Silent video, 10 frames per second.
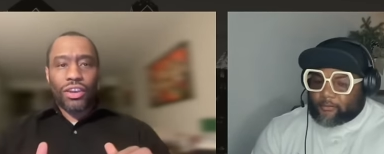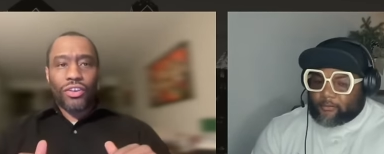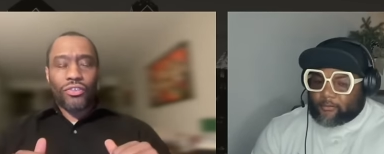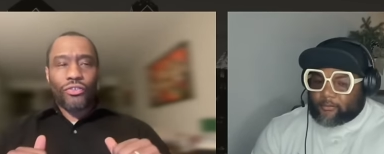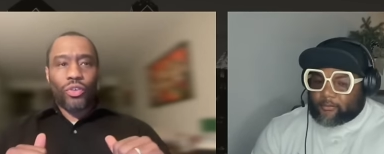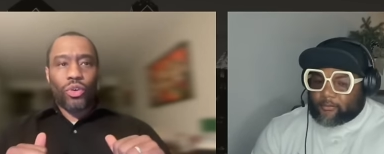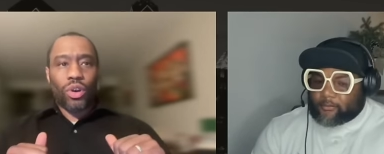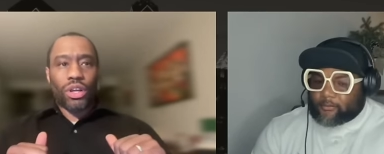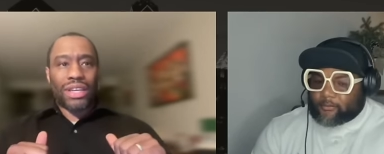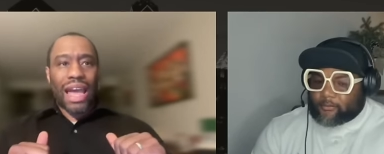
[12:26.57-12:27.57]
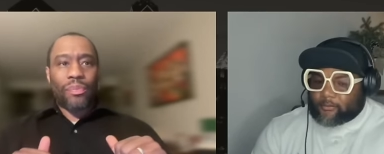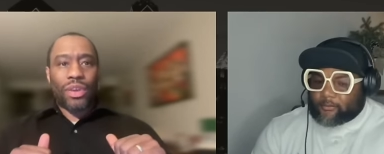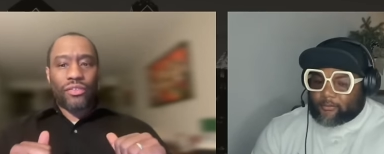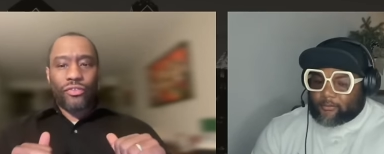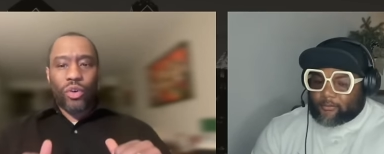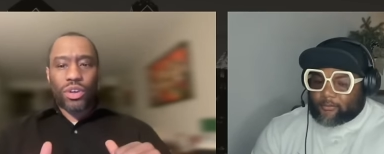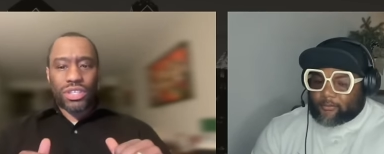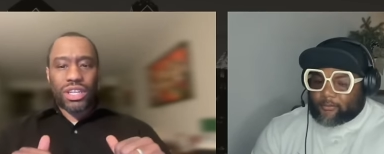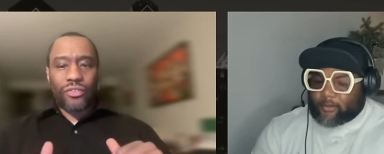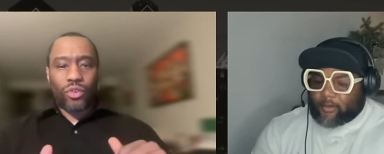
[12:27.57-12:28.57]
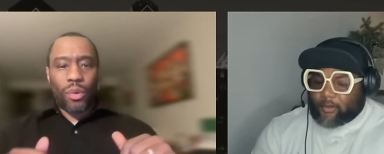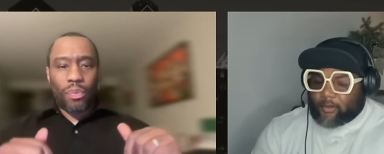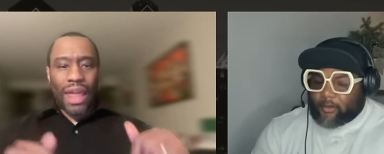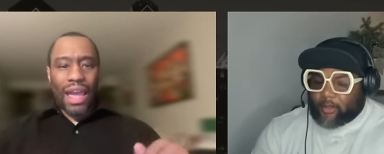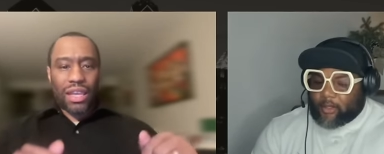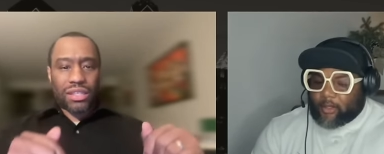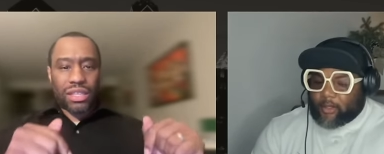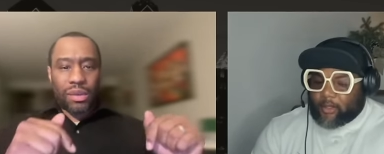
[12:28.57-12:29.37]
Speaker 1: for not being focused enough on Blacks in